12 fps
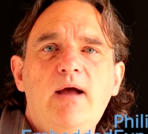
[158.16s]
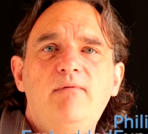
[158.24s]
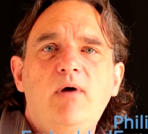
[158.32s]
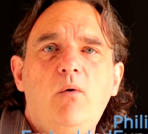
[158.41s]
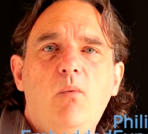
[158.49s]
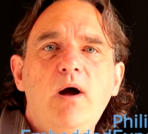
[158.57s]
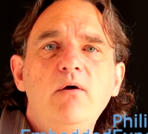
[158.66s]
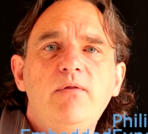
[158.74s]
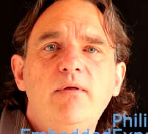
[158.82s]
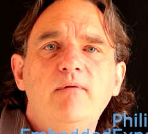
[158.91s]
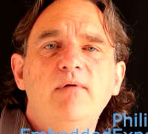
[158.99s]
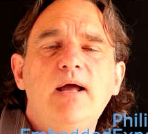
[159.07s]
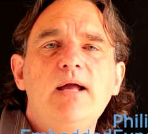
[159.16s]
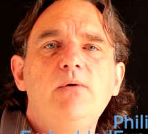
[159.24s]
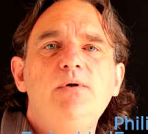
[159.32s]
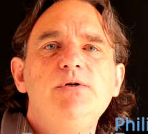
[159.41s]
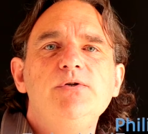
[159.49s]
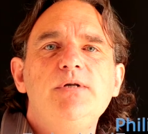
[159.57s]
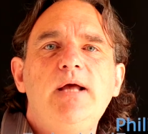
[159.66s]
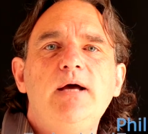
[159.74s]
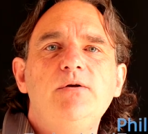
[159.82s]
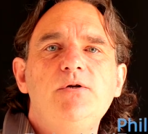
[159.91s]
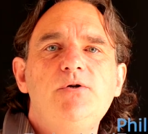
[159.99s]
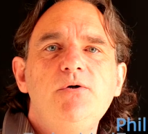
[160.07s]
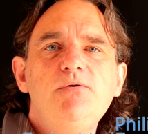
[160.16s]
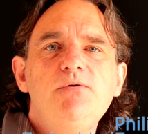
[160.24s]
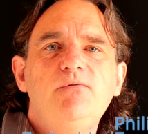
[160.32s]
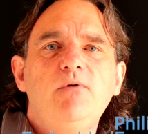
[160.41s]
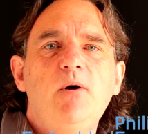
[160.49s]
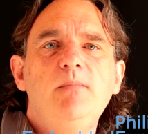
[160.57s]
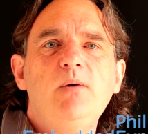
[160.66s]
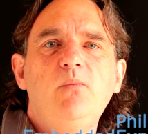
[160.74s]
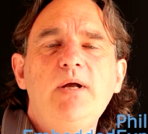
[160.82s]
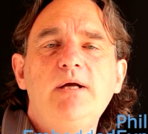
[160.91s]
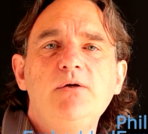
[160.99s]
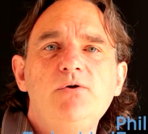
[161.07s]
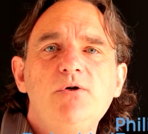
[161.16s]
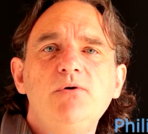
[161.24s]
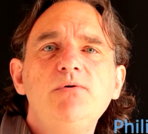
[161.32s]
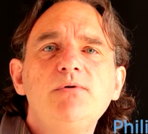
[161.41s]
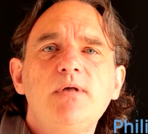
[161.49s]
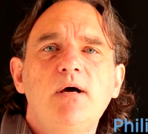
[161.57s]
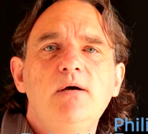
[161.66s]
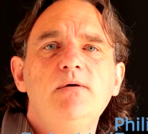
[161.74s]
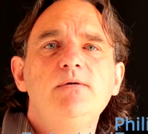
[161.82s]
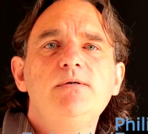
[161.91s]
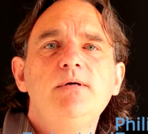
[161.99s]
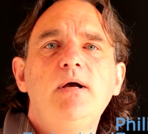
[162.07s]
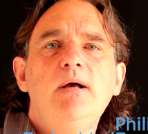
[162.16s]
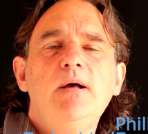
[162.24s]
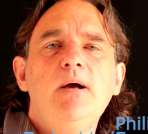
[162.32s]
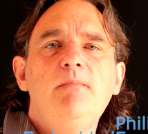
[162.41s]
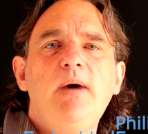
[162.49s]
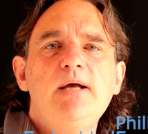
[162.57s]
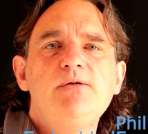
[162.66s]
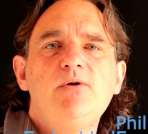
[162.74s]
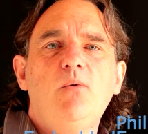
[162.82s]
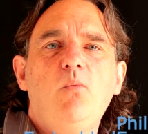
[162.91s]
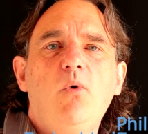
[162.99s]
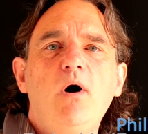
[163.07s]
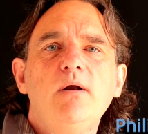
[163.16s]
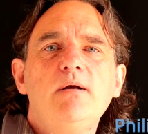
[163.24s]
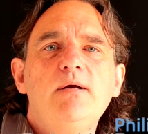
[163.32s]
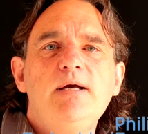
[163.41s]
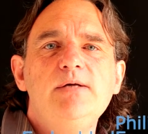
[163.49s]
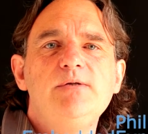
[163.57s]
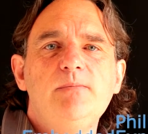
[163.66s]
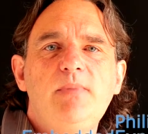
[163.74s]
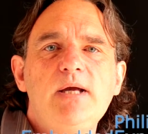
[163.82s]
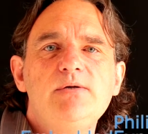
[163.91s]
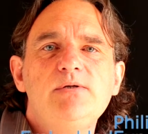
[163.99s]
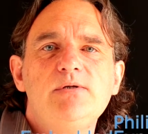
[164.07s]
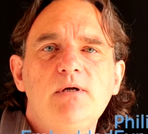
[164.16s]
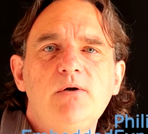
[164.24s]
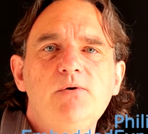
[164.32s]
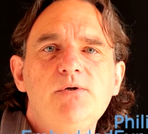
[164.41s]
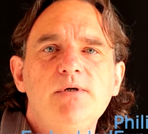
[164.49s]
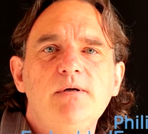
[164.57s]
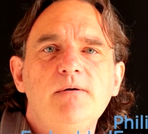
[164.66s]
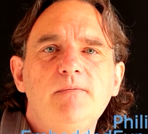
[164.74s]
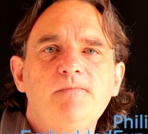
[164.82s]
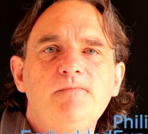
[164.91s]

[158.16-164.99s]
have a wealth of languages now to choose from, and we can choose those based on what is the best solution.